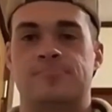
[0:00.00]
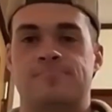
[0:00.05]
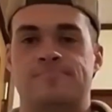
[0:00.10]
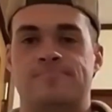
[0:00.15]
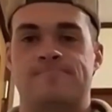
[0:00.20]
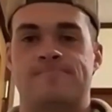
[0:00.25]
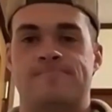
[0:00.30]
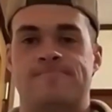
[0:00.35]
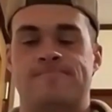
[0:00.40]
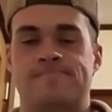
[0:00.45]

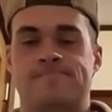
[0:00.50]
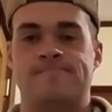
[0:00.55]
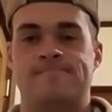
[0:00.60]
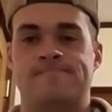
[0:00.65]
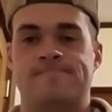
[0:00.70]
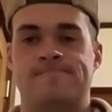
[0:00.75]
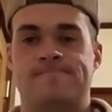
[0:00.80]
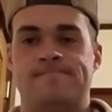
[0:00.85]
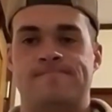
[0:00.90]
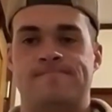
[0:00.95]

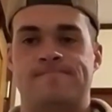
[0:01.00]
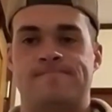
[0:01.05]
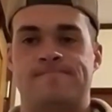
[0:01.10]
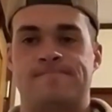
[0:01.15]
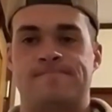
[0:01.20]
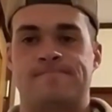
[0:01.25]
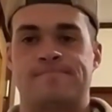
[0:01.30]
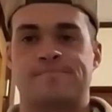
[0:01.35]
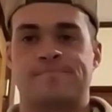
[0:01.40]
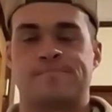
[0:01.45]

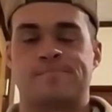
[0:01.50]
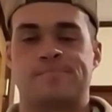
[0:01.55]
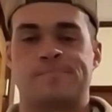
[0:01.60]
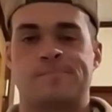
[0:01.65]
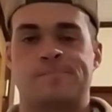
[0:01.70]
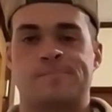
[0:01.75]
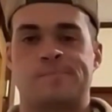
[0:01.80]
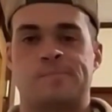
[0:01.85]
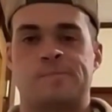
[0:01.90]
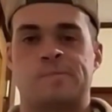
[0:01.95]

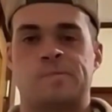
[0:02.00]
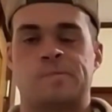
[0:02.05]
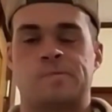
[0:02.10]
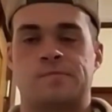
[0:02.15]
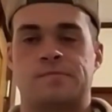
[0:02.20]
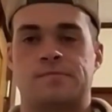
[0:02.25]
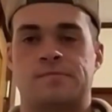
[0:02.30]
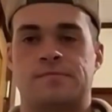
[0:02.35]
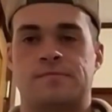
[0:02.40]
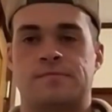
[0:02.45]

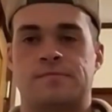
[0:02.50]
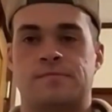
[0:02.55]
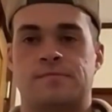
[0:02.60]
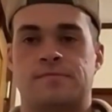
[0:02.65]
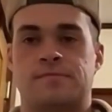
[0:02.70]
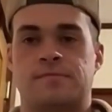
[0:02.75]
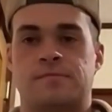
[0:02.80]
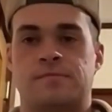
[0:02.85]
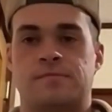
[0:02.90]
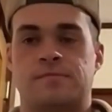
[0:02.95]

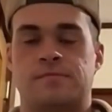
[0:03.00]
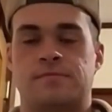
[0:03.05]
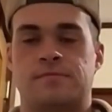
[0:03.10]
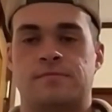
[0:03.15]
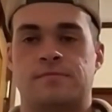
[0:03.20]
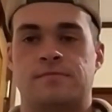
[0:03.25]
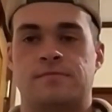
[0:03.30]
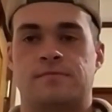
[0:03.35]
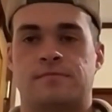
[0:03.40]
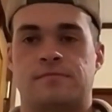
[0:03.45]

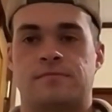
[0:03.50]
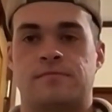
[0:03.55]
(silent)